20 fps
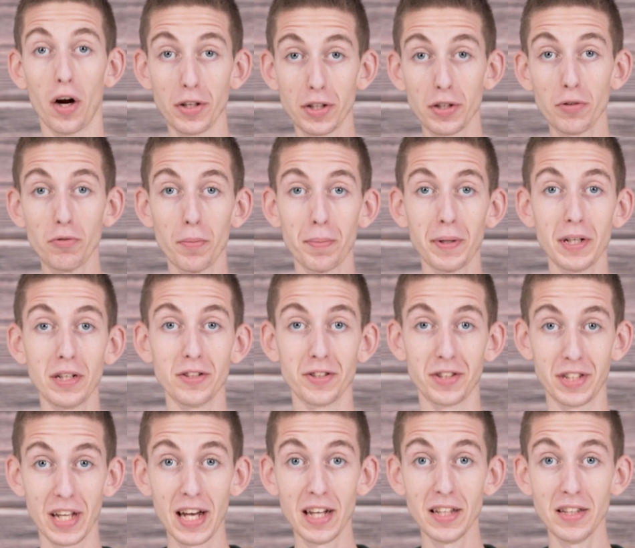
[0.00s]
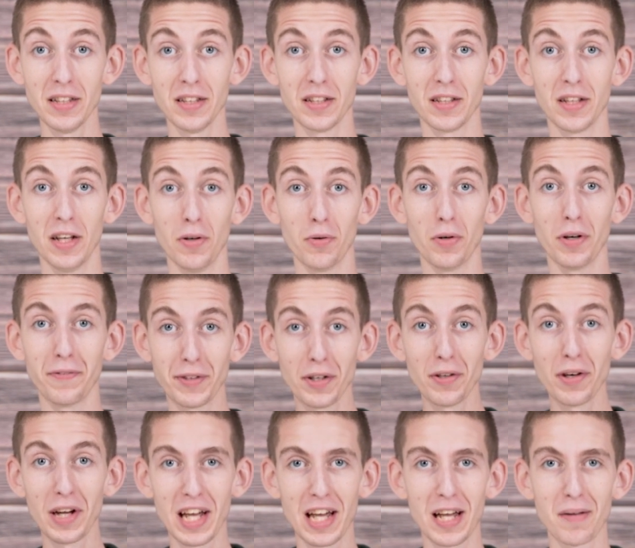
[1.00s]
Are your repeaters dead? Well, if
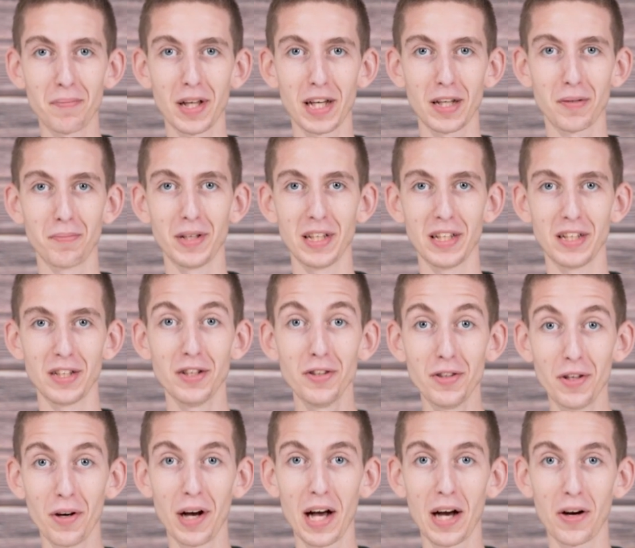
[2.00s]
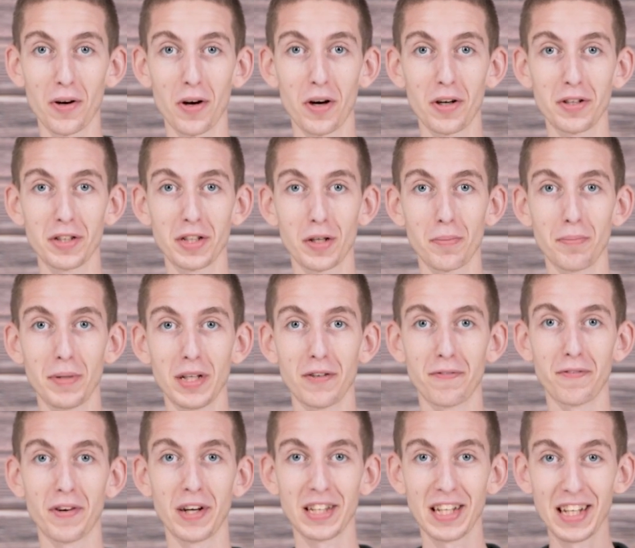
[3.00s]
you're a ham like me, you know how hard it can be to
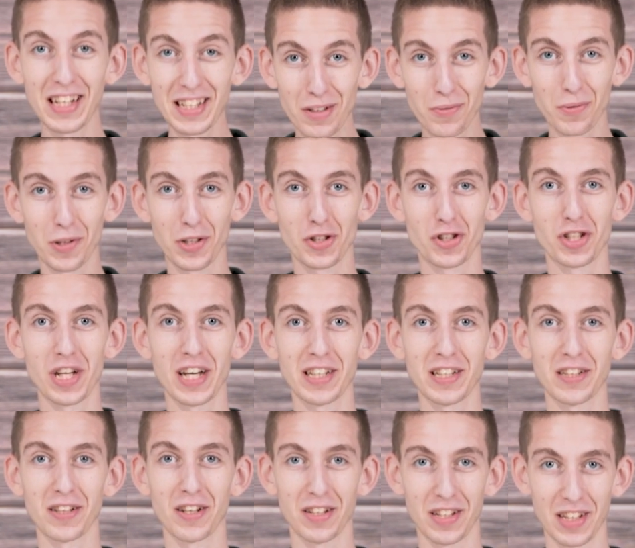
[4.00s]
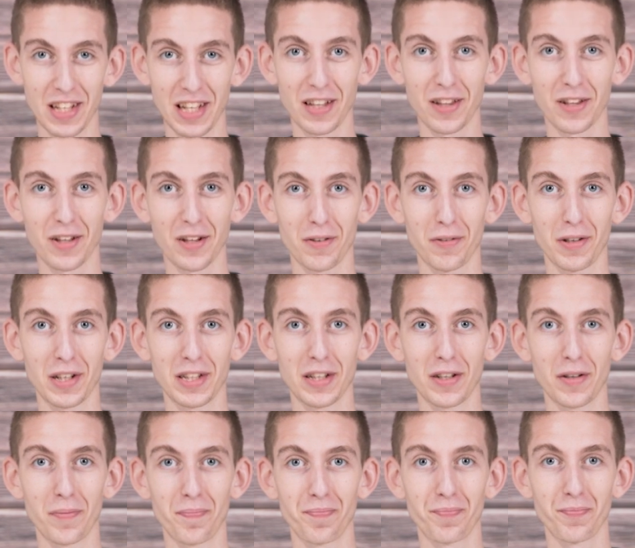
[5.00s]
find anyone chatting on an analog
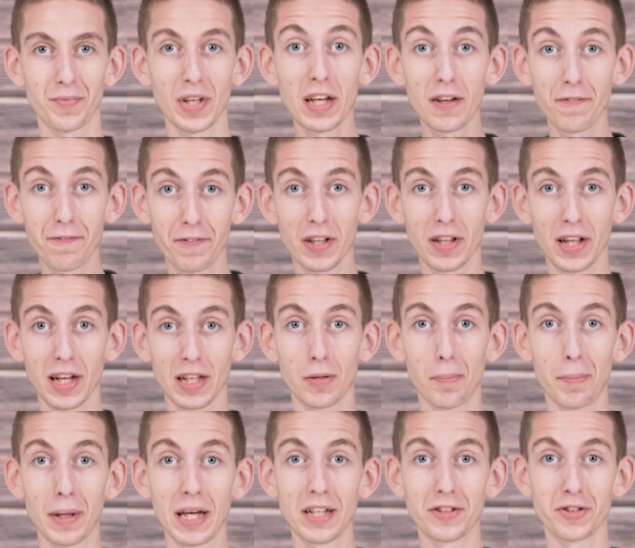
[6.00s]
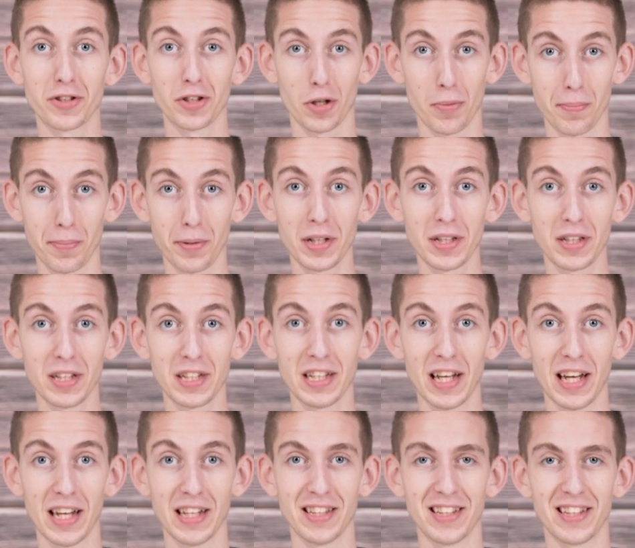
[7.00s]
radio. It can feel like the bands are completely
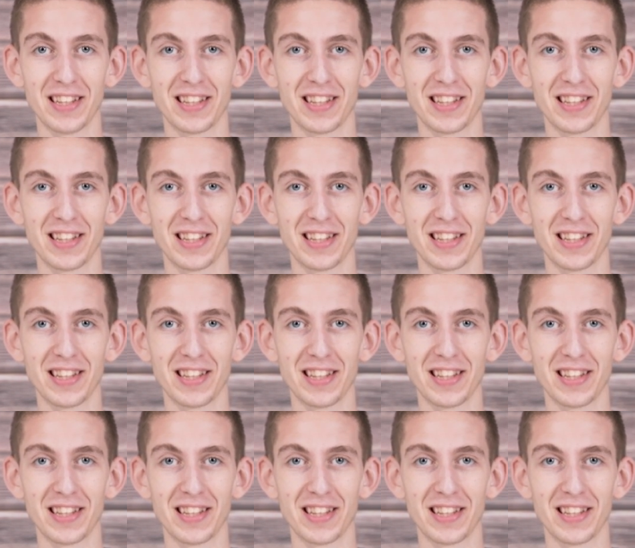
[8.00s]
dead.